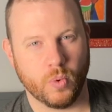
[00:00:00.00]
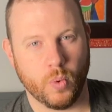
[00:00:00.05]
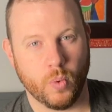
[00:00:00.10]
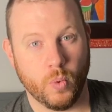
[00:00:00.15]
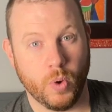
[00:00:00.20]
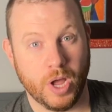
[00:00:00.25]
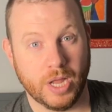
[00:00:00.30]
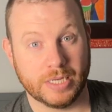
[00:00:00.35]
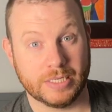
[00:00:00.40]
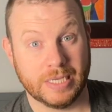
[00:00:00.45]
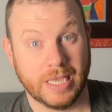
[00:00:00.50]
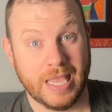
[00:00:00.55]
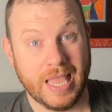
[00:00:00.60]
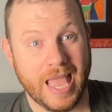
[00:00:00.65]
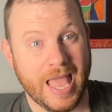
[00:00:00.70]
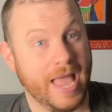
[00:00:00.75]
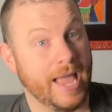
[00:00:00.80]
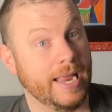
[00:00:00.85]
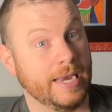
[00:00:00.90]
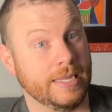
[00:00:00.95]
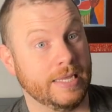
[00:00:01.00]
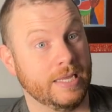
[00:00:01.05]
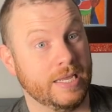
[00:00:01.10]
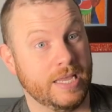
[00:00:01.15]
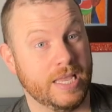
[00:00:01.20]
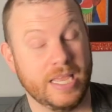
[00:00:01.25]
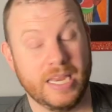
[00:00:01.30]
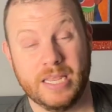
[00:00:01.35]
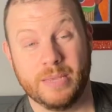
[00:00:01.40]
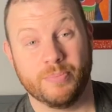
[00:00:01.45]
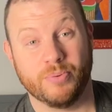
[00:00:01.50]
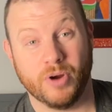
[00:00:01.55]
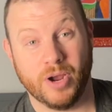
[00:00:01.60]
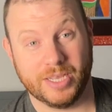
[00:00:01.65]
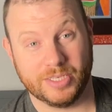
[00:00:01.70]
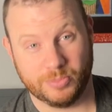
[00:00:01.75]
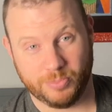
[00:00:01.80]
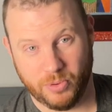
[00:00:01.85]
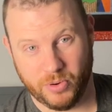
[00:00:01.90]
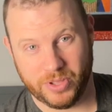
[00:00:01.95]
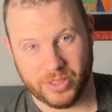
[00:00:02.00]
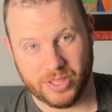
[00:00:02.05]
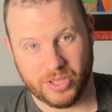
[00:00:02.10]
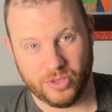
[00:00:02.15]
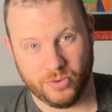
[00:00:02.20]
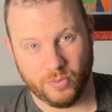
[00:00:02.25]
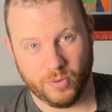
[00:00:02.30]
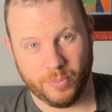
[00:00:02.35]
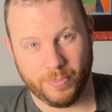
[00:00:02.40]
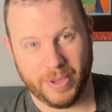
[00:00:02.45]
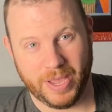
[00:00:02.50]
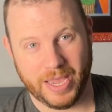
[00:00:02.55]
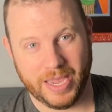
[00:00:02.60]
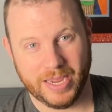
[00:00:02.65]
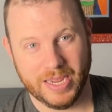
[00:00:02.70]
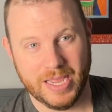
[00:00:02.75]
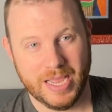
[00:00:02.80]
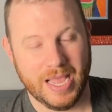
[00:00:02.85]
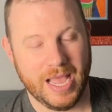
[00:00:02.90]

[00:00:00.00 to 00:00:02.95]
want at any price point that you would pay.